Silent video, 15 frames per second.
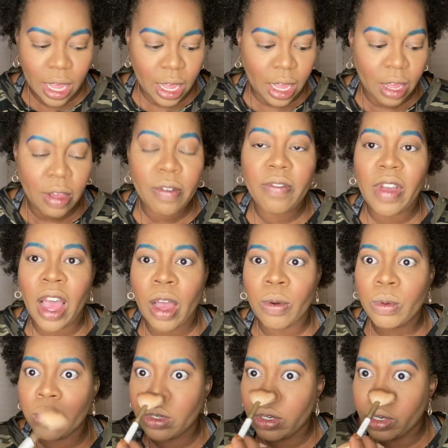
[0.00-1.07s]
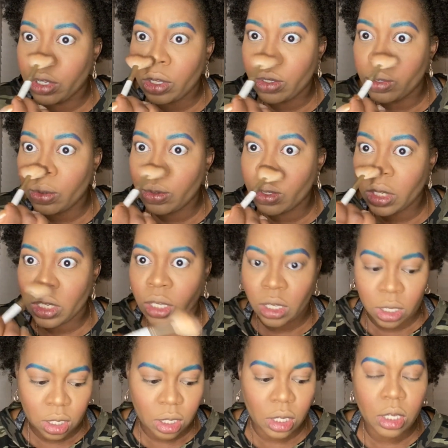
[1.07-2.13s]
If I were
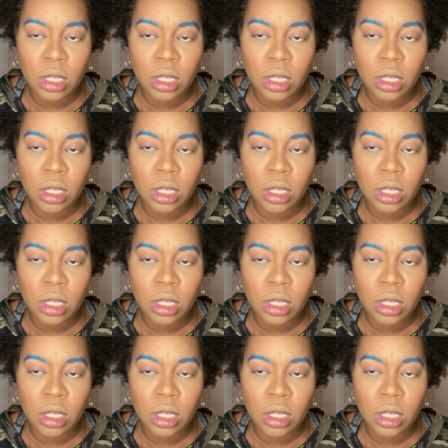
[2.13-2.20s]
using,